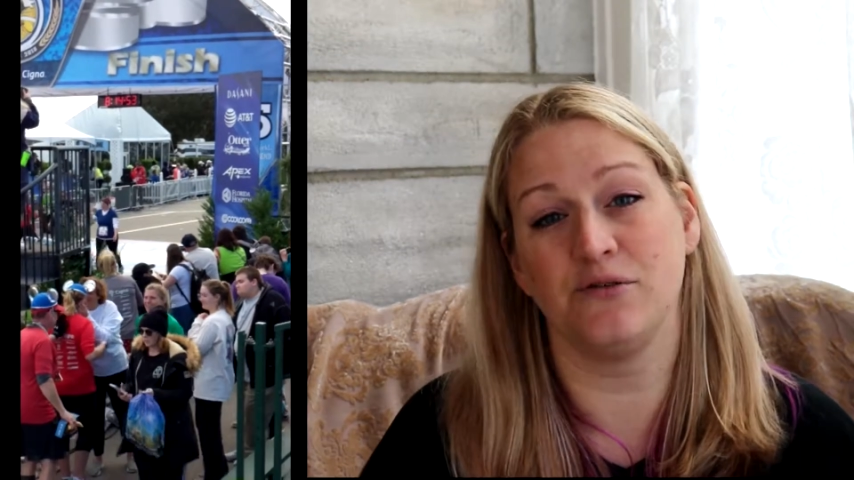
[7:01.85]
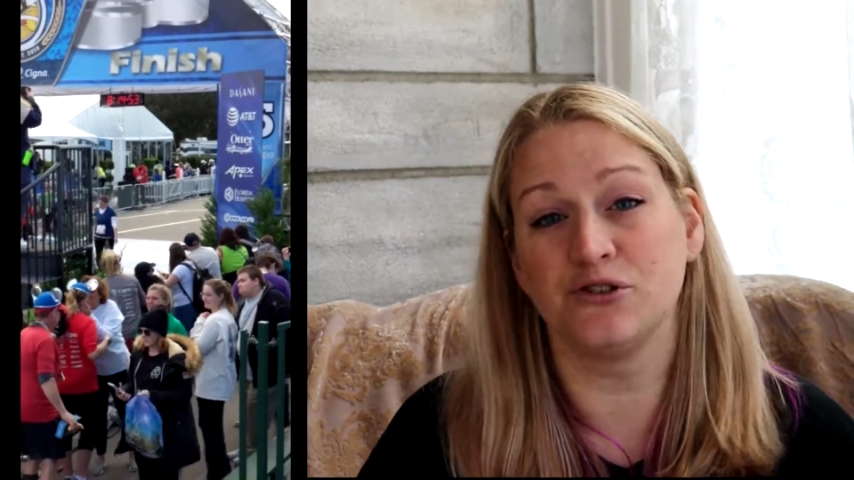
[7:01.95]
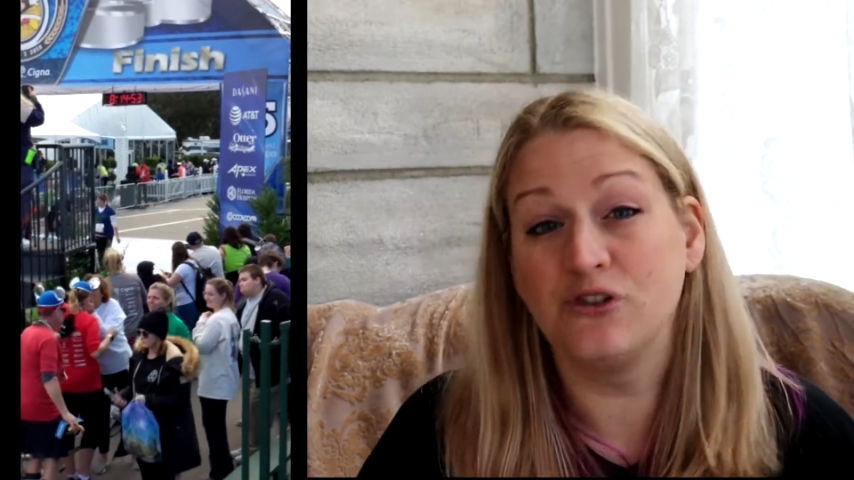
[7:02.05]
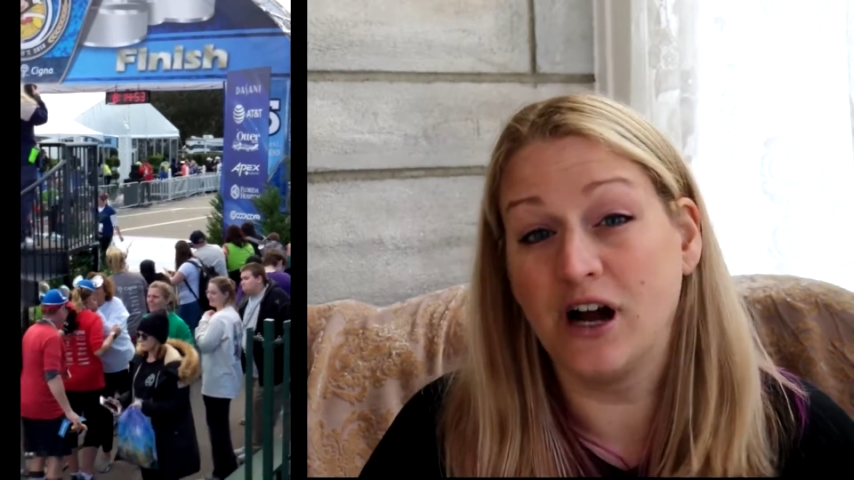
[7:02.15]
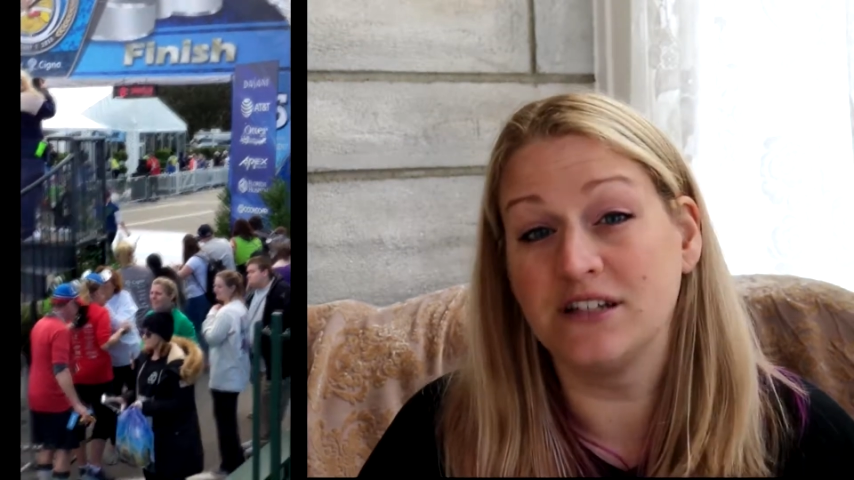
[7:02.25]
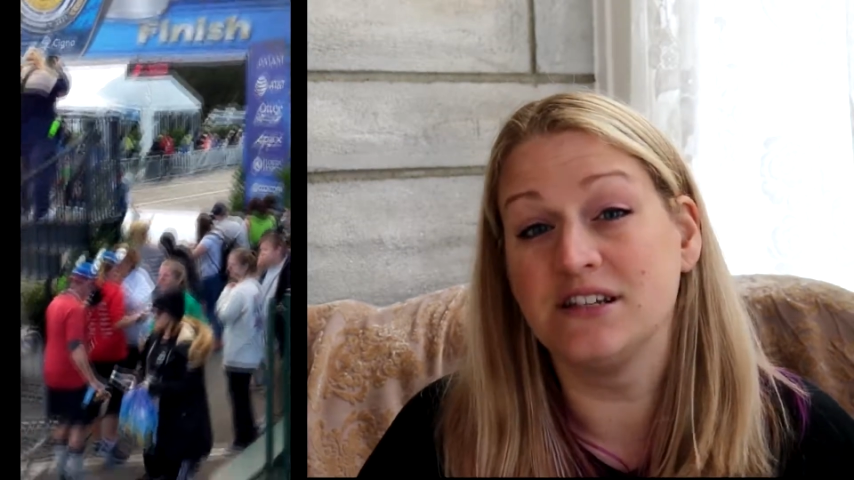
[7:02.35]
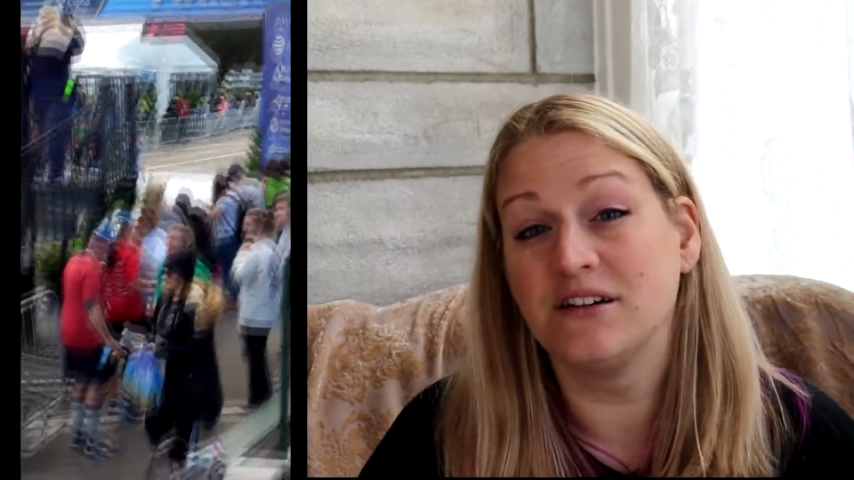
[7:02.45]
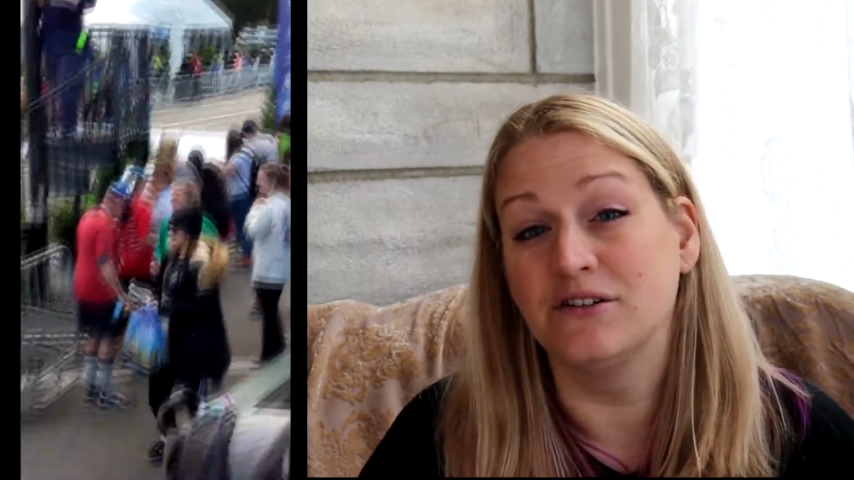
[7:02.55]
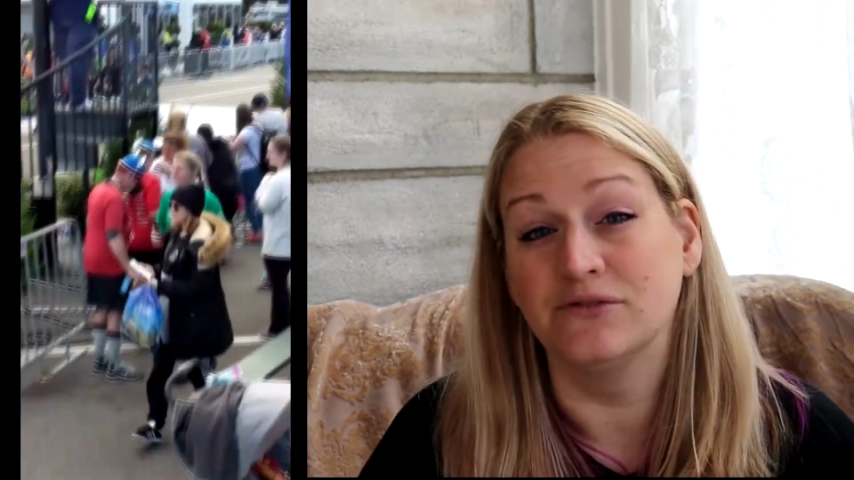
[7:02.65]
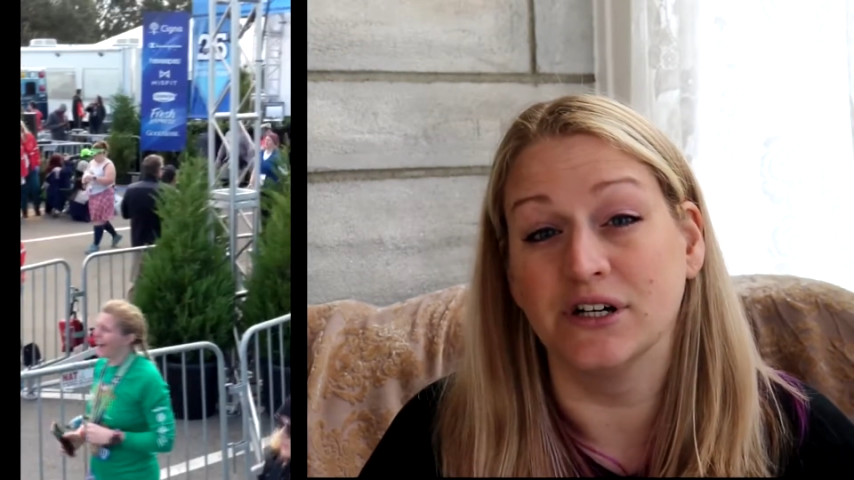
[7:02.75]
was crossing
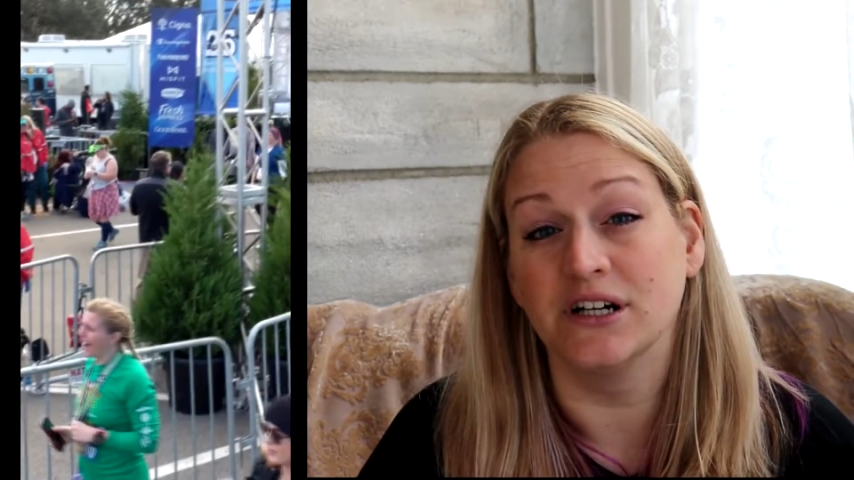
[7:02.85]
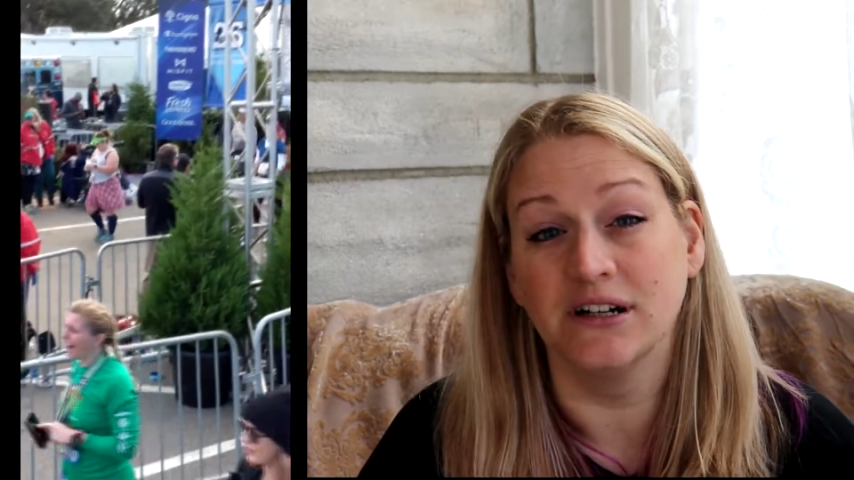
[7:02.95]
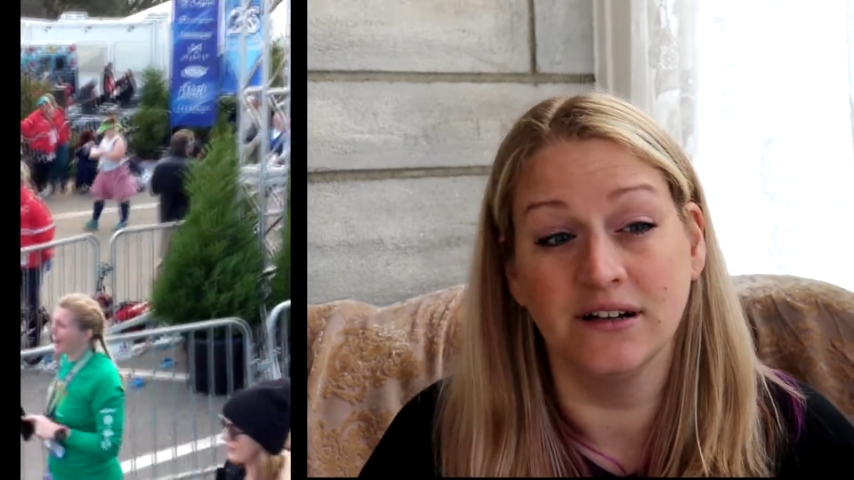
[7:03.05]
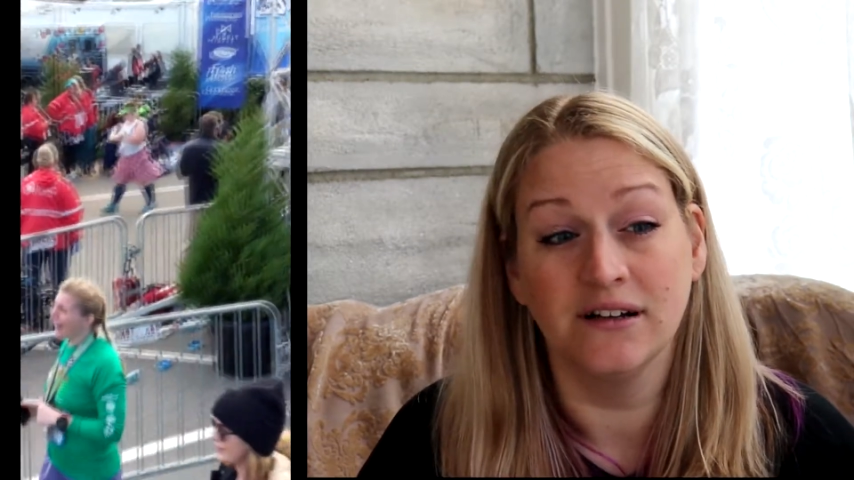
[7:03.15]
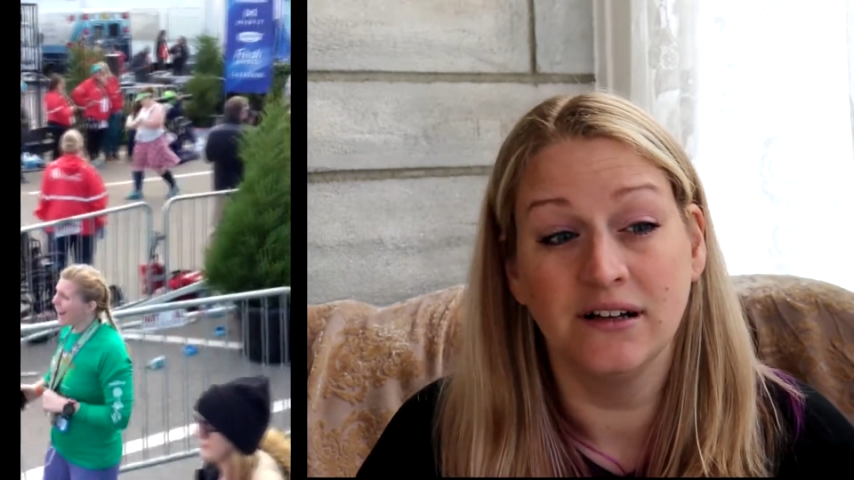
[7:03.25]
over